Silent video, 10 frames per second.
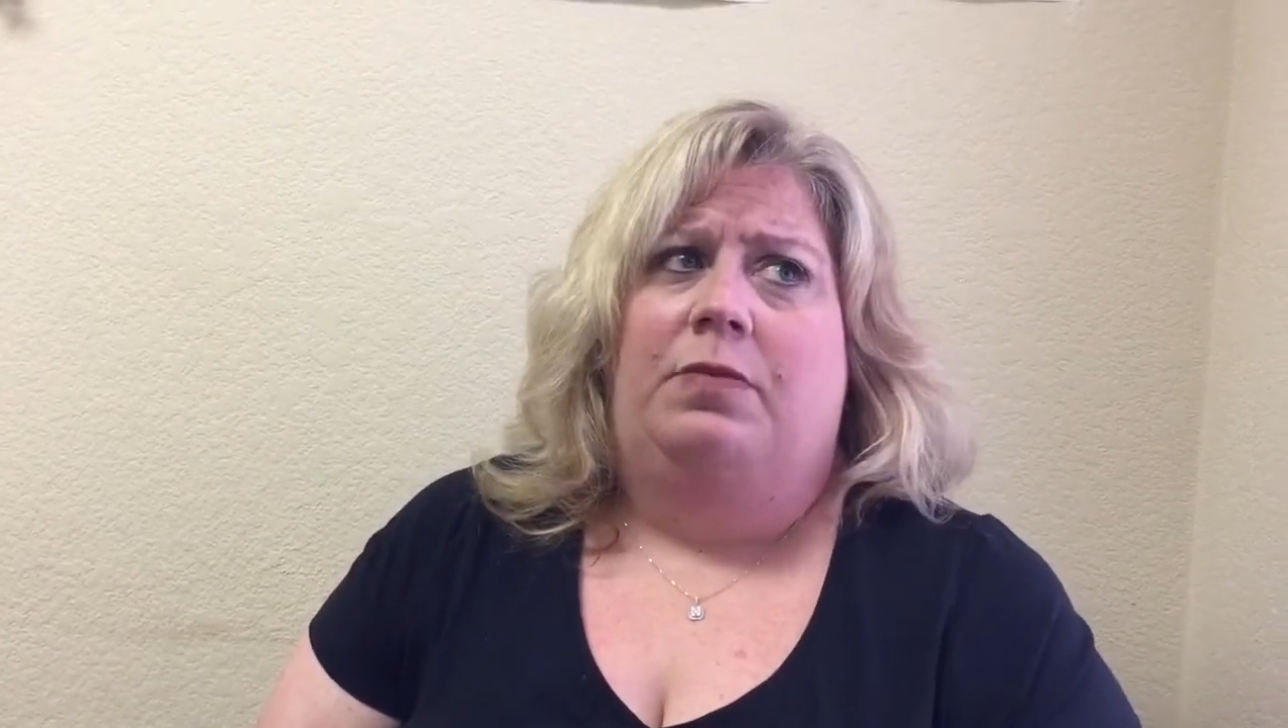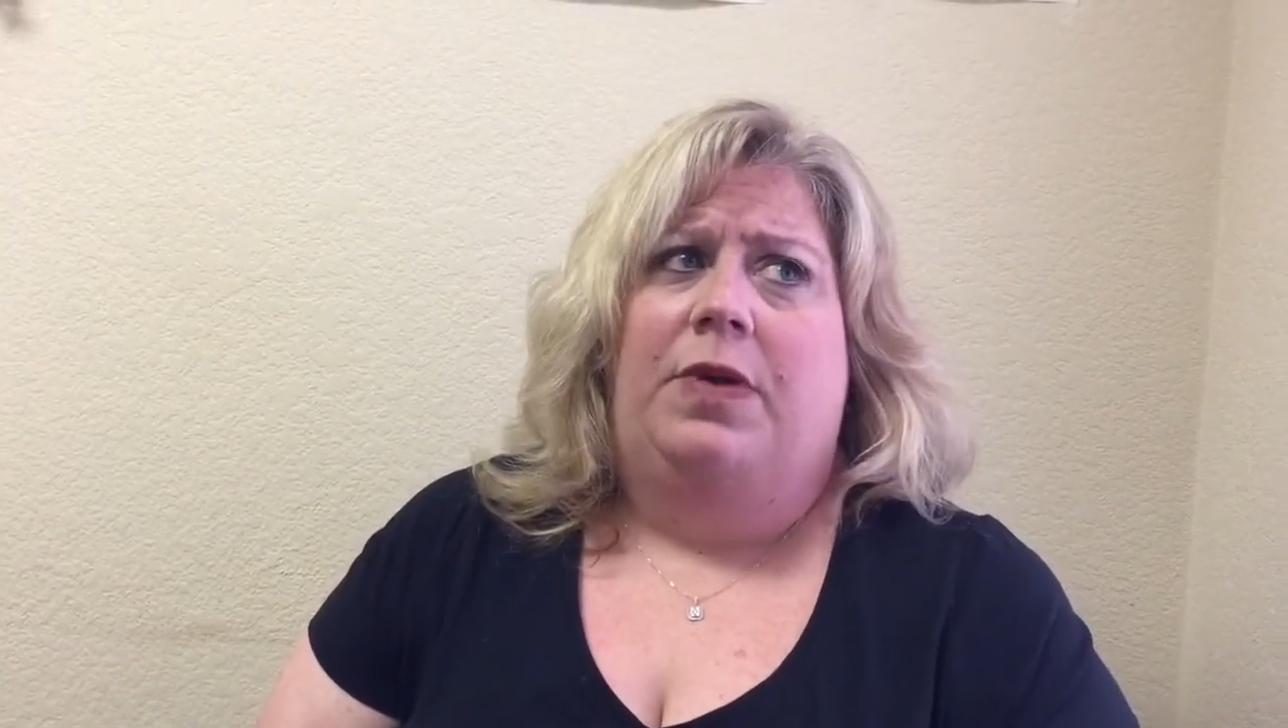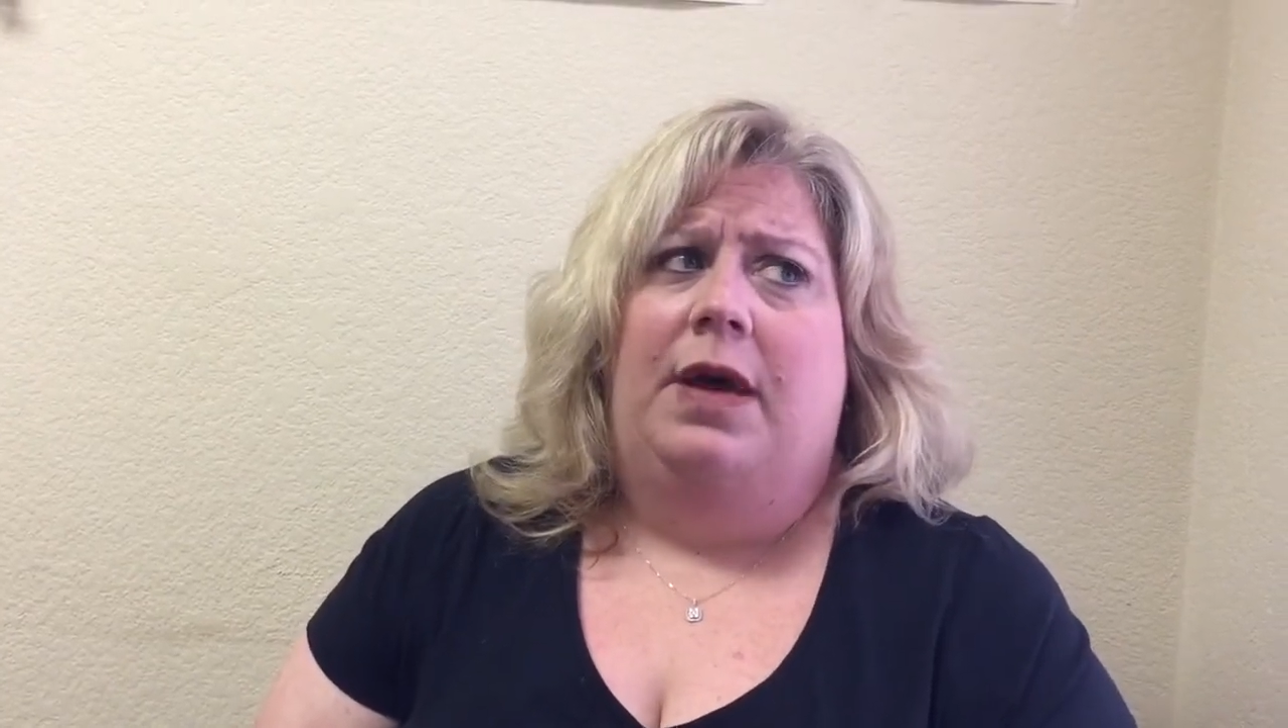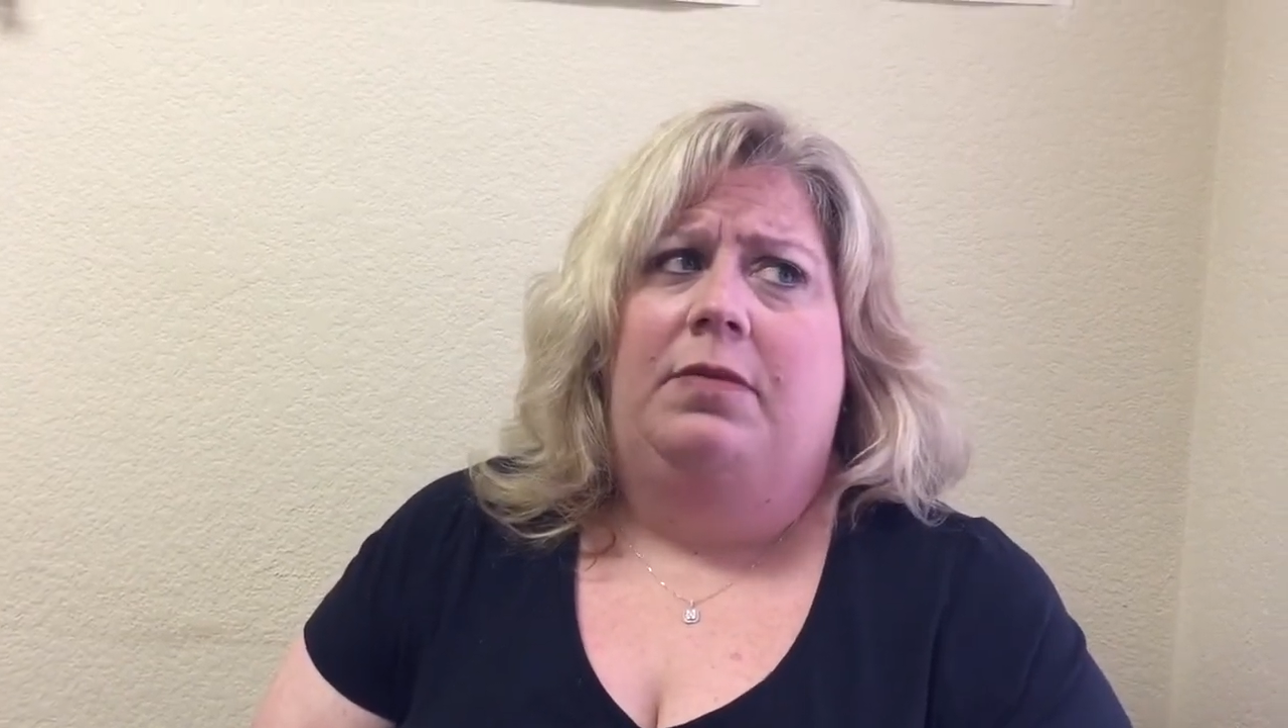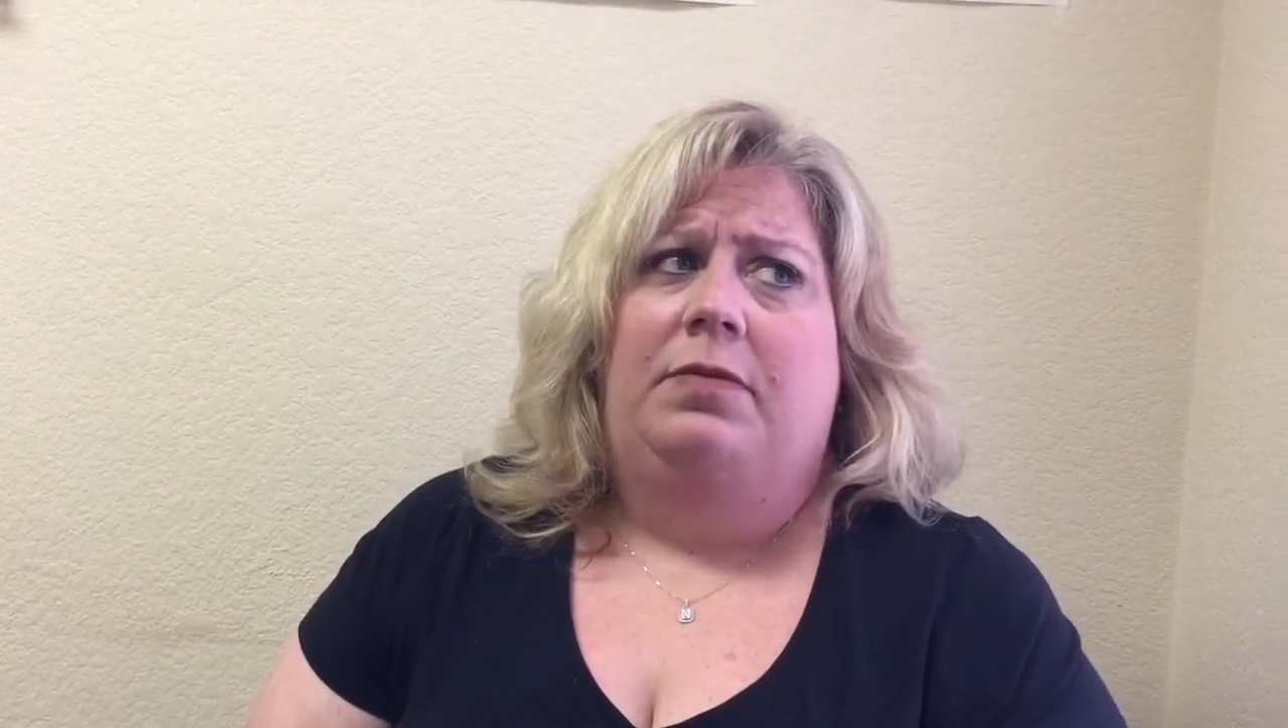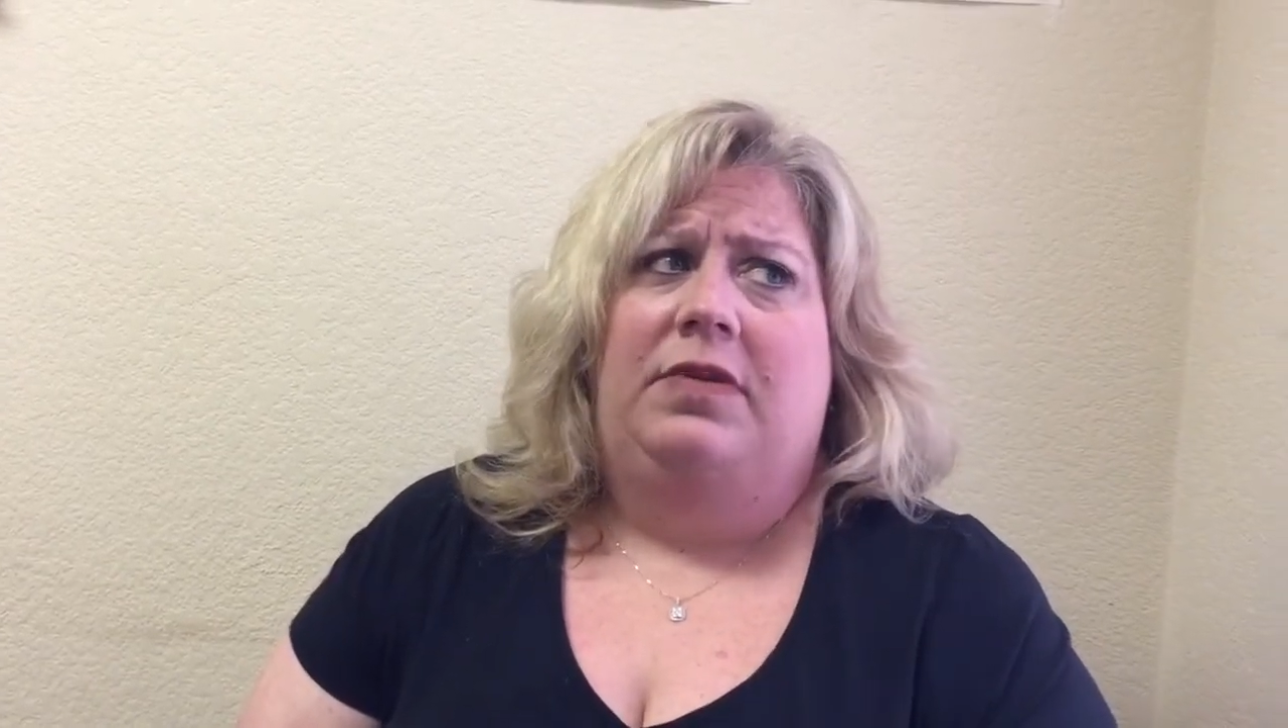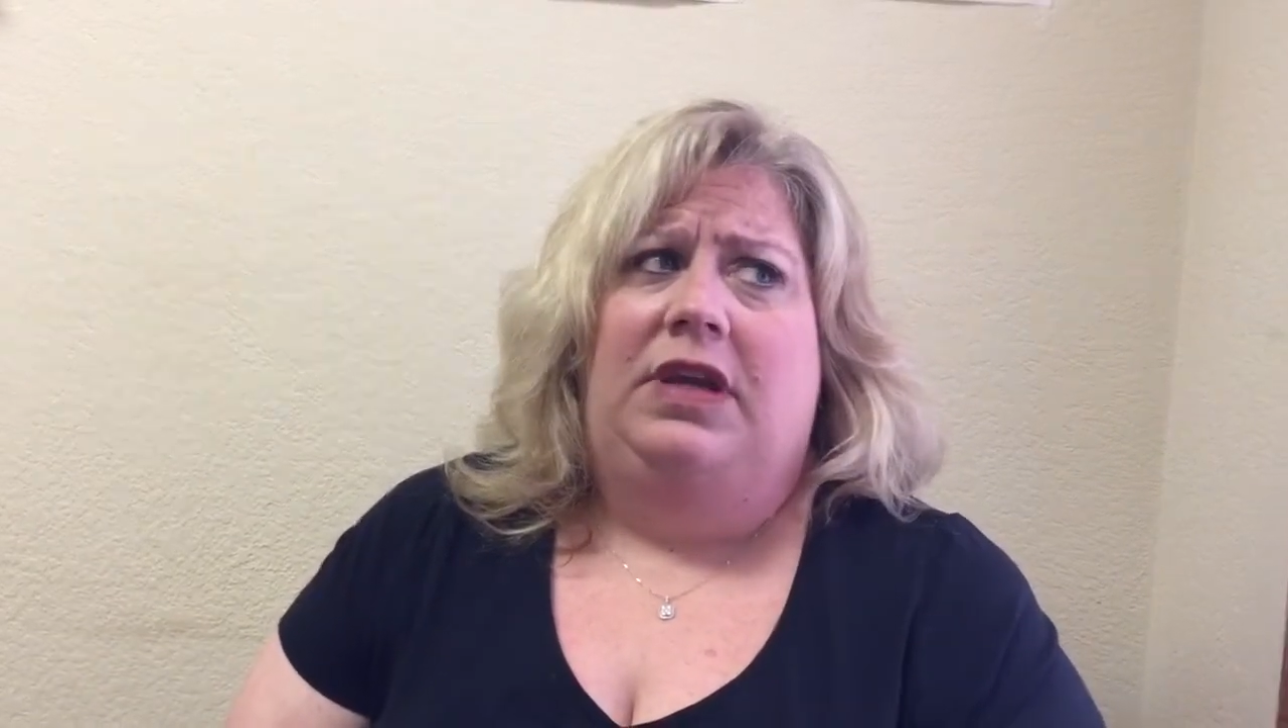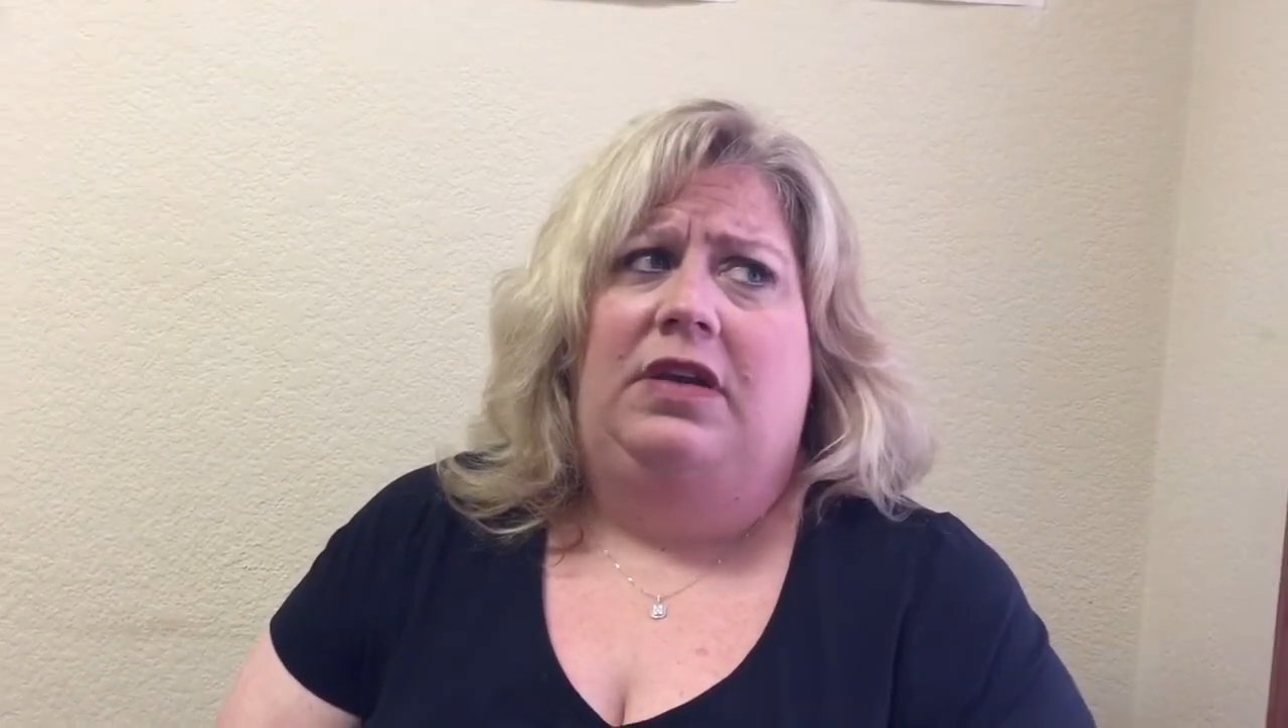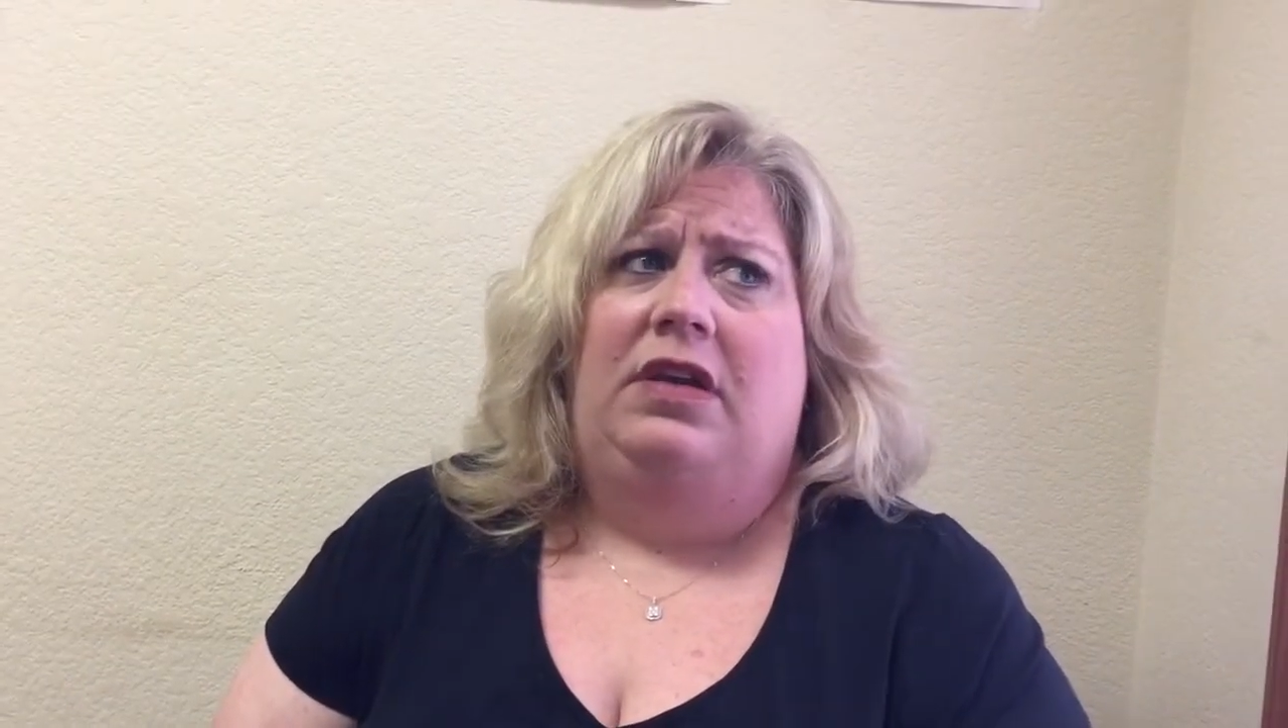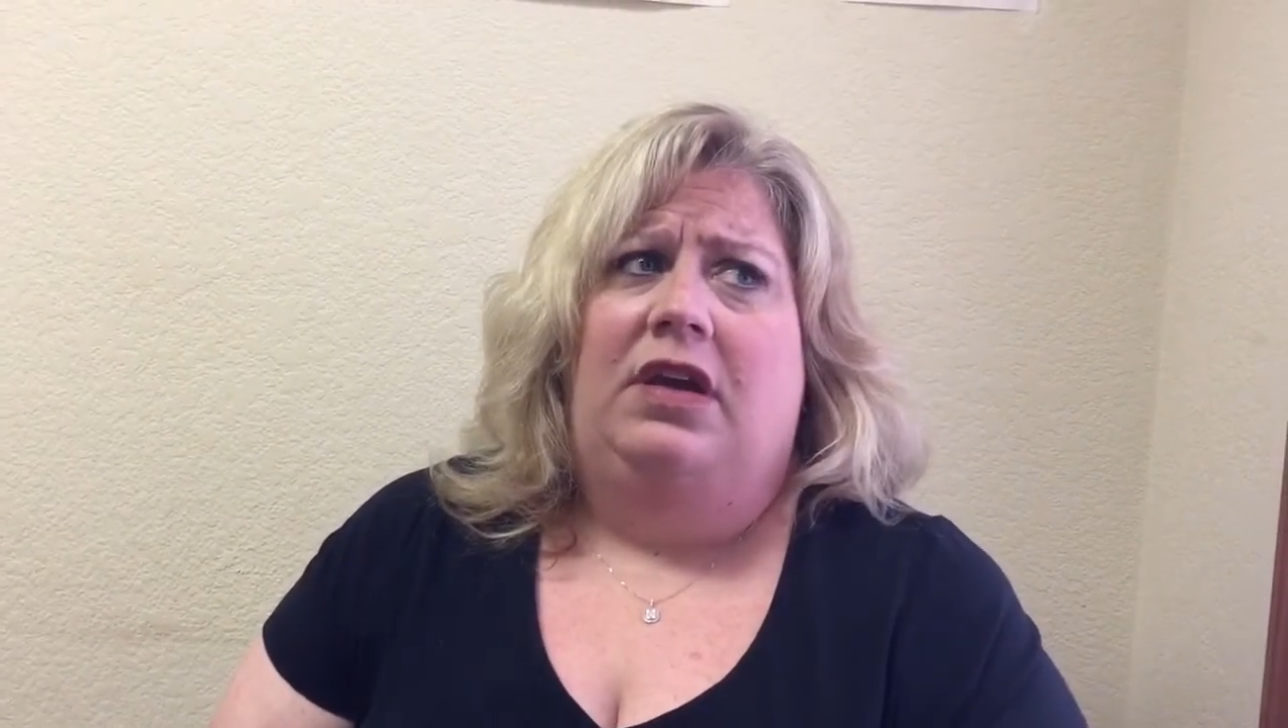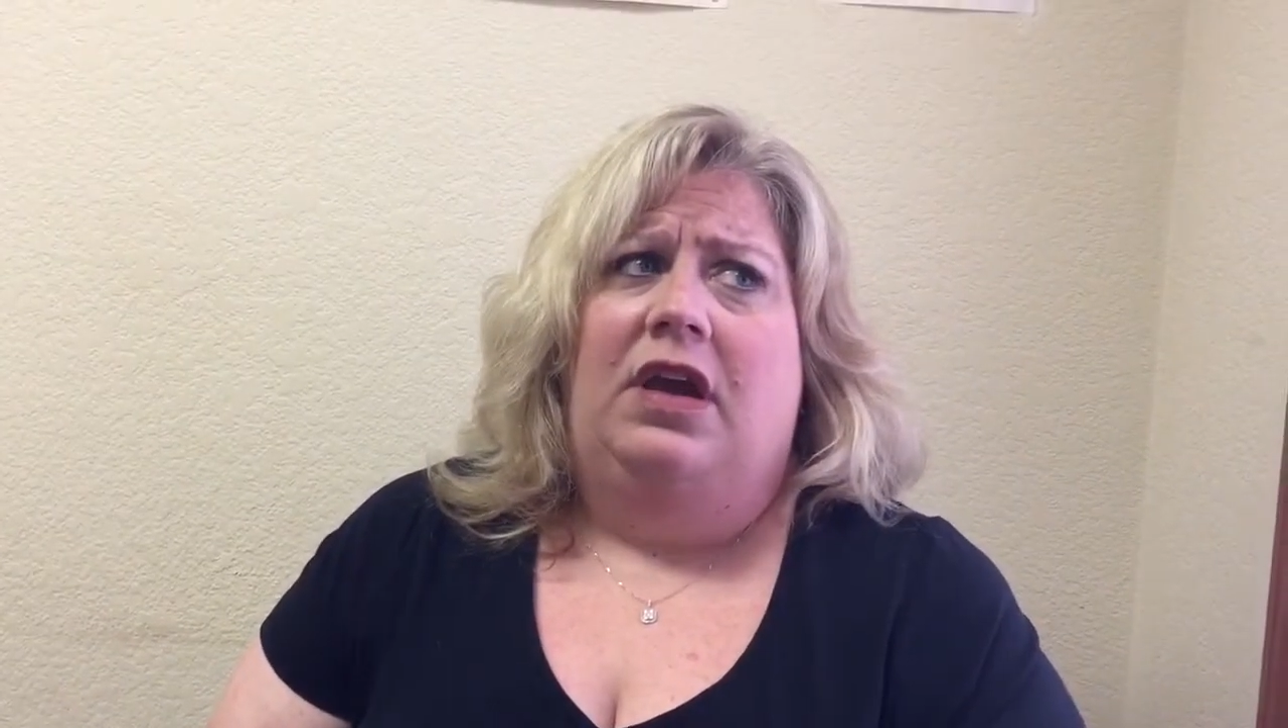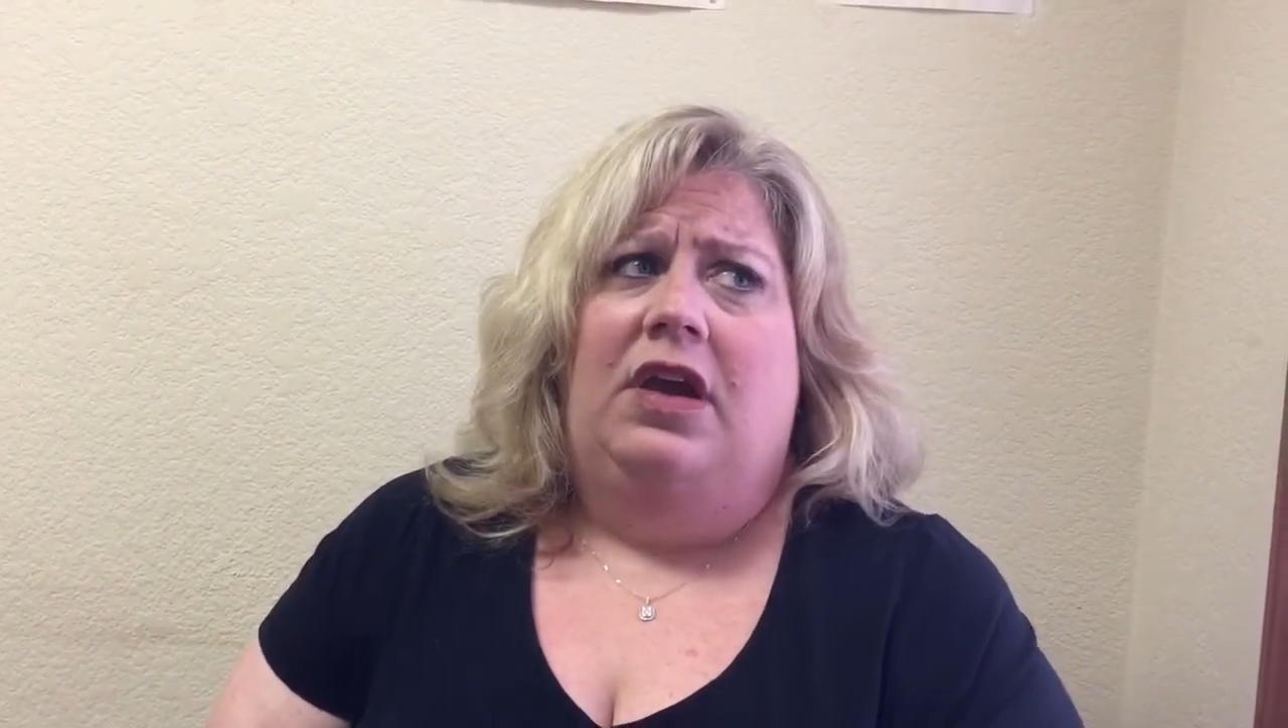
probably